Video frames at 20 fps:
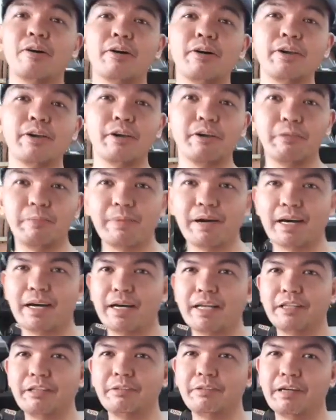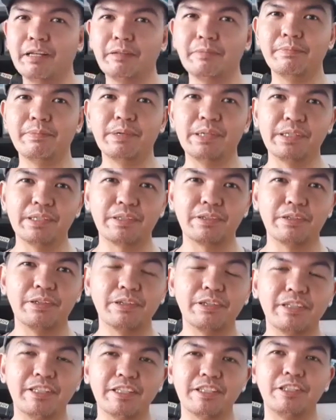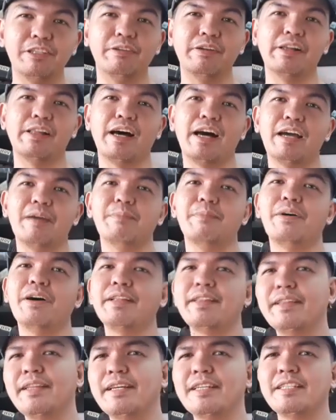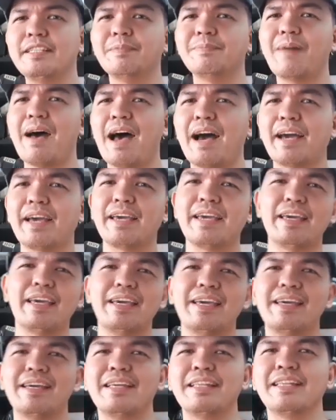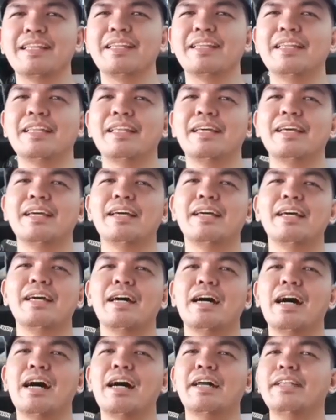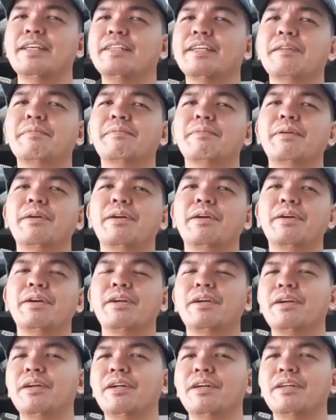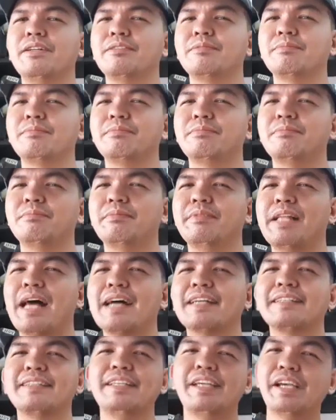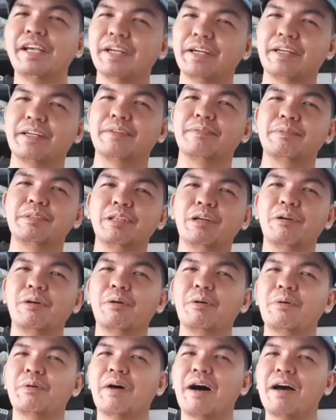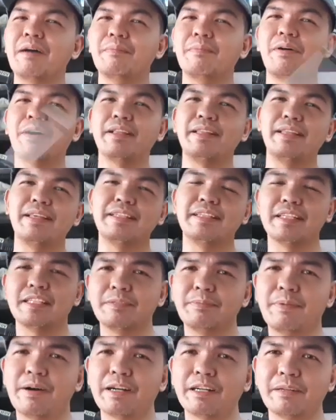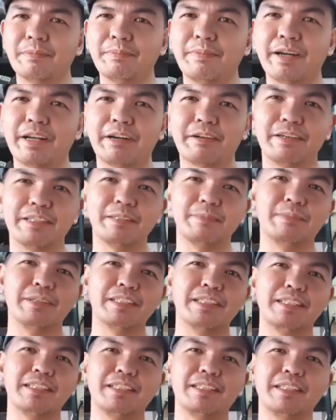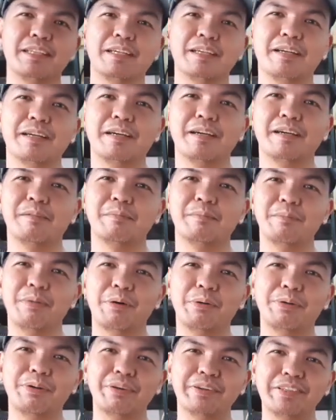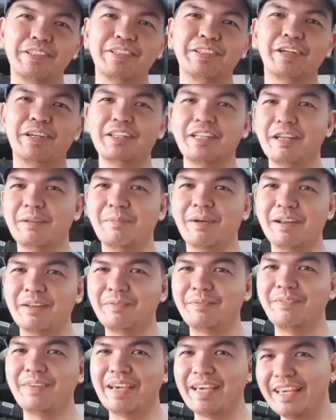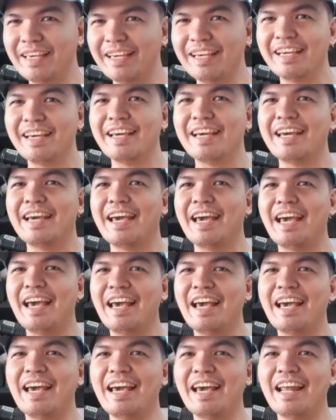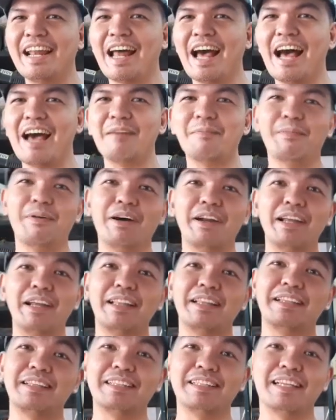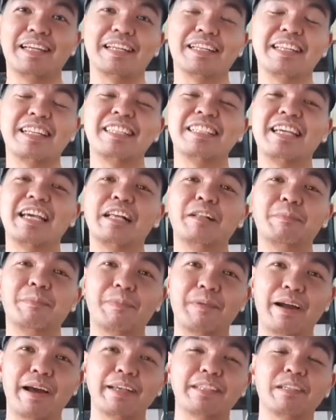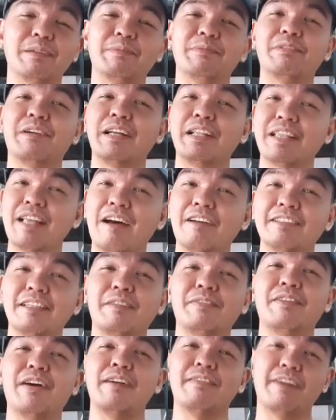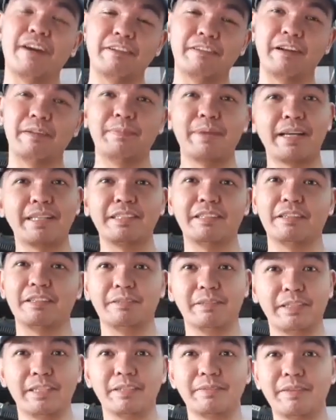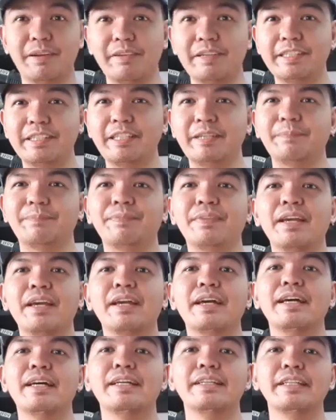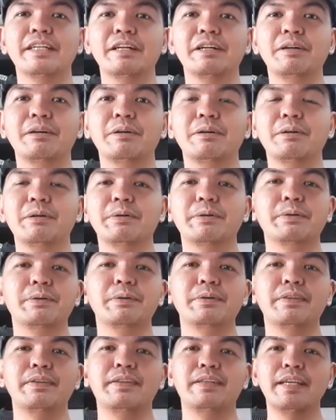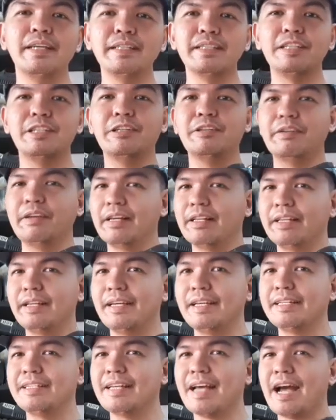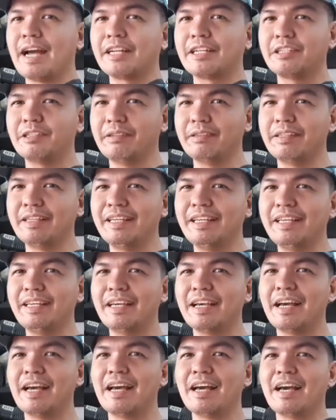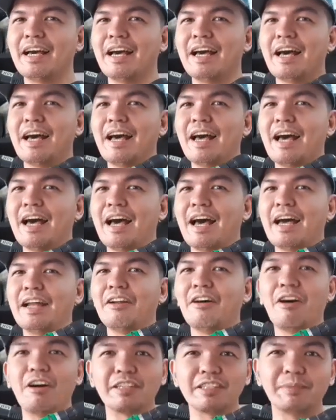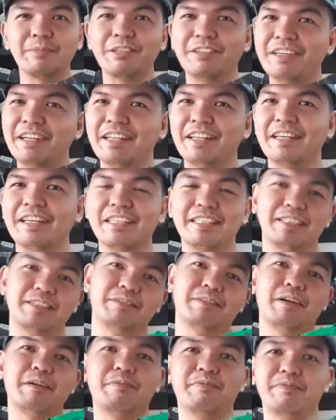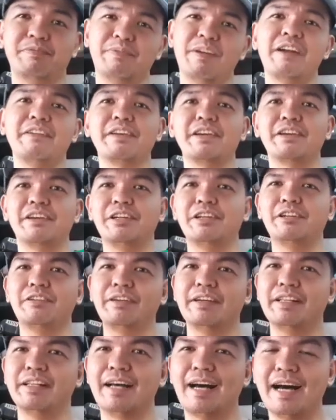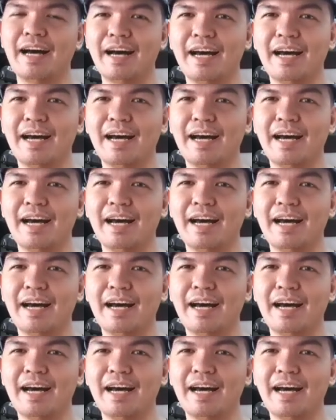Hoyoma 12 volt cordless drill. I bought this back in December last year. So I bought this as part of my Christmas bonus, 13-month pay, and I bought it at the sale price of 1,500 pesos, which is very cheap. So this drill is actually an awesome drill. It's a very good drill.